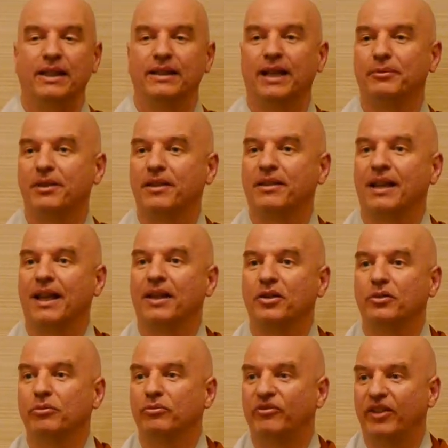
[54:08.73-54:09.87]
I want to thank
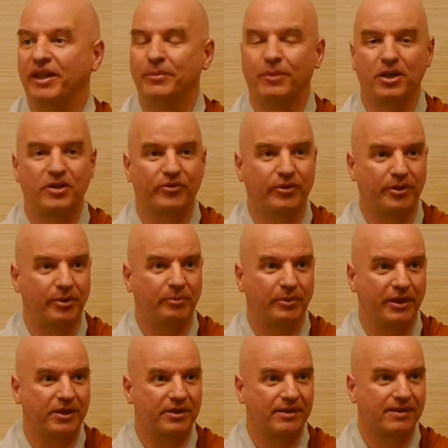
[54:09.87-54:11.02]
you very much for your
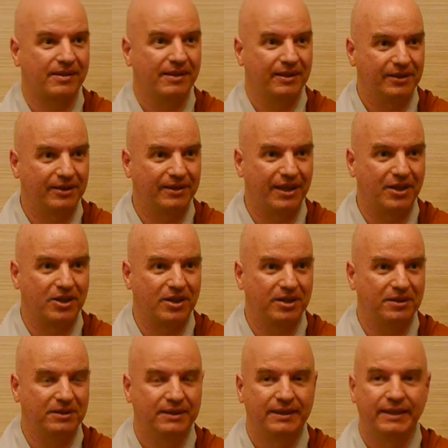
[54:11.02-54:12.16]
precious attention,